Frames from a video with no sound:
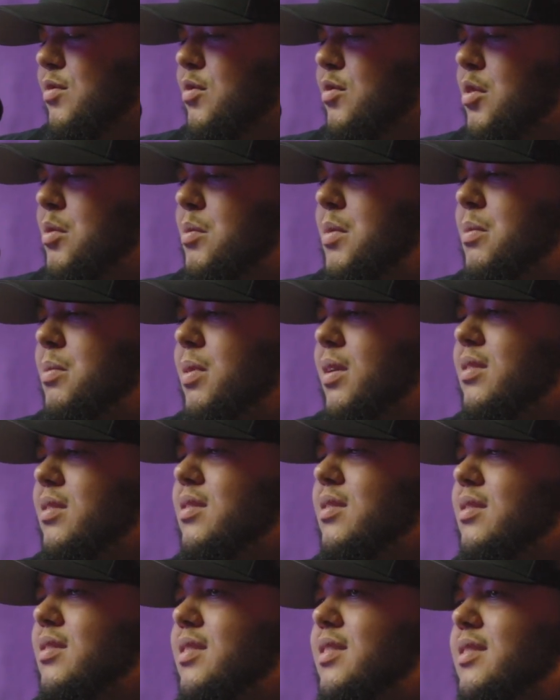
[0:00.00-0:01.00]
For me
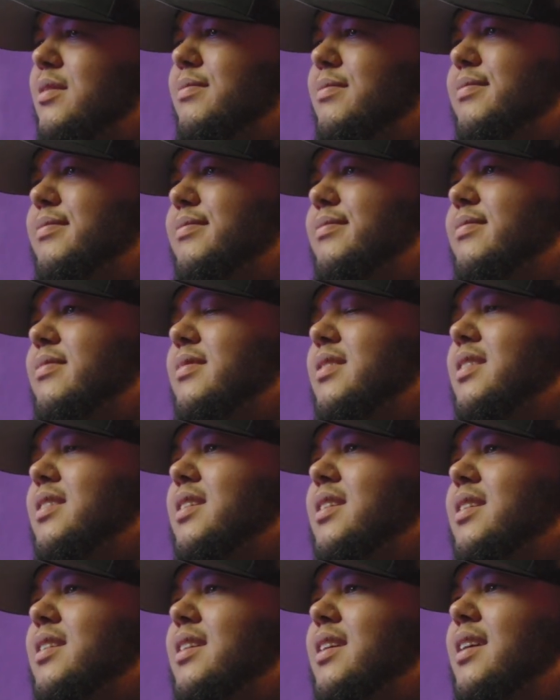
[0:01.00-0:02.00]
personally,
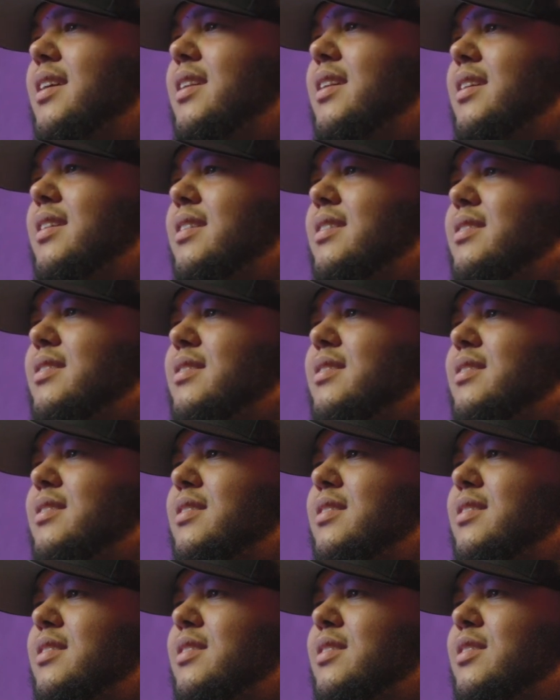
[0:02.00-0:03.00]
it is
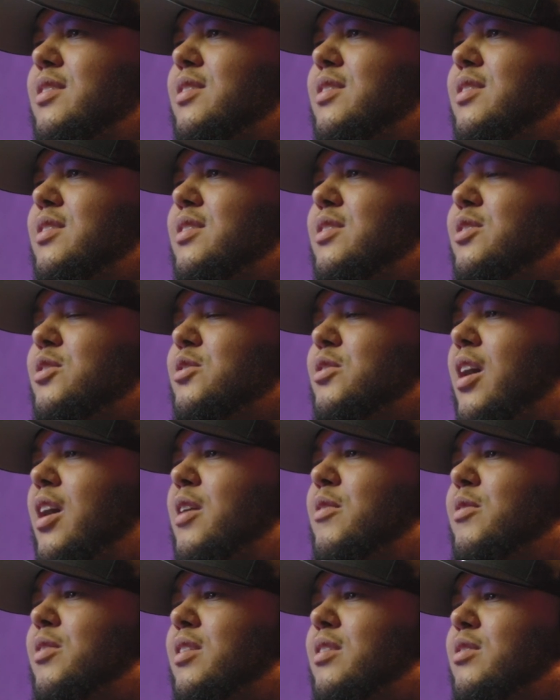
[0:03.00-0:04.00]

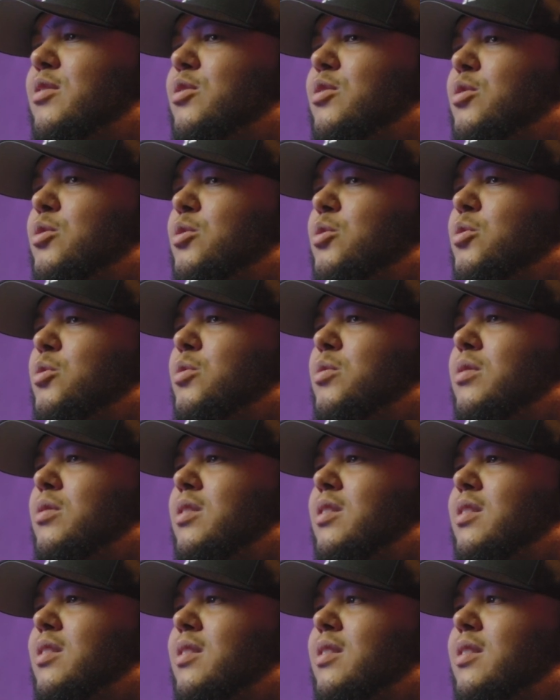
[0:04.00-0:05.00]
striving to,
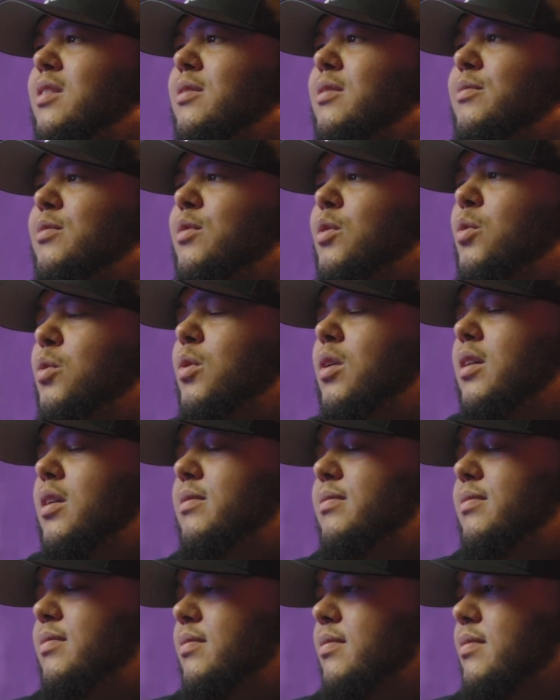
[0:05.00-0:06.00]

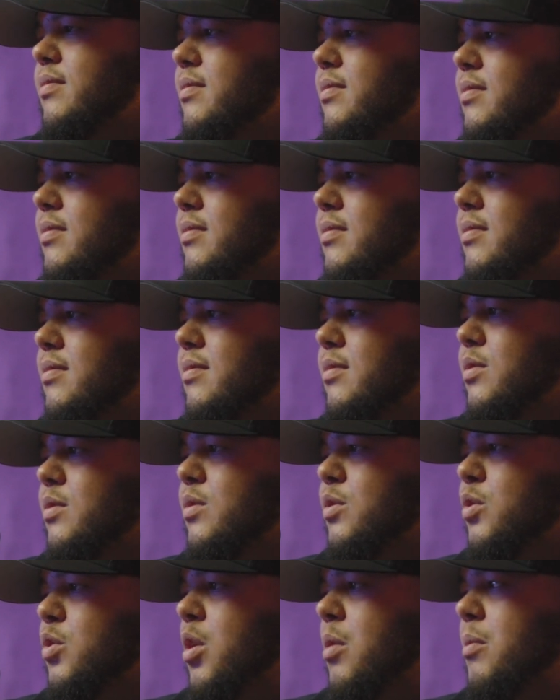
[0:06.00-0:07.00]
one,
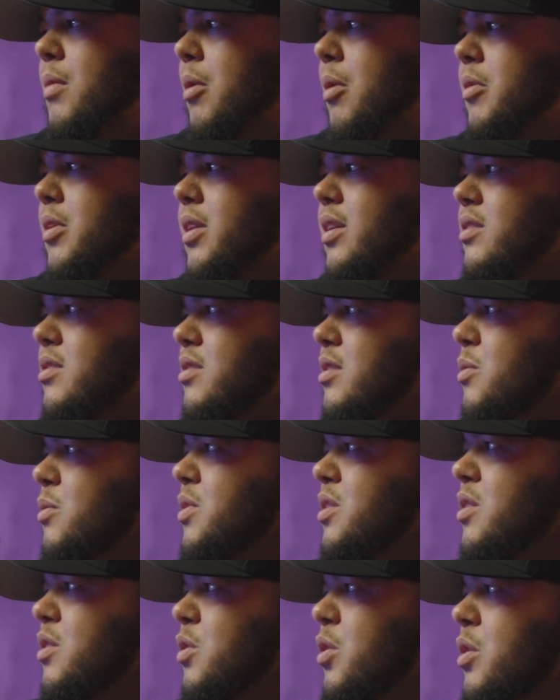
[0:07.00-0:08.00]
grow my relationship
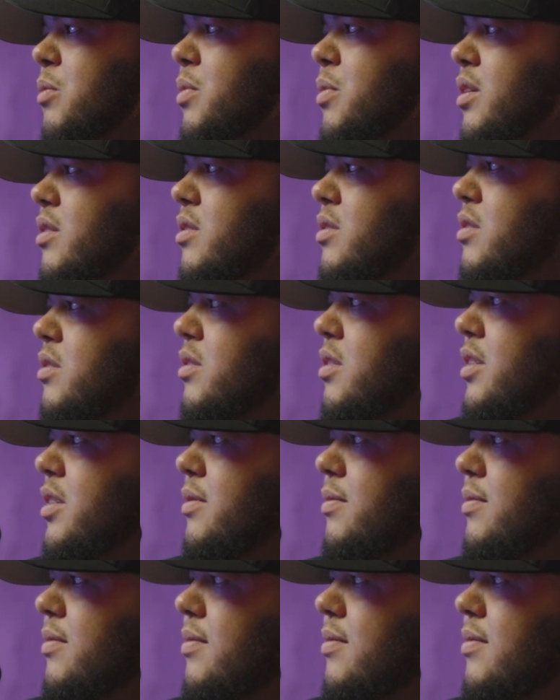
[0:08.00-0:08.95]
with the Lord personally.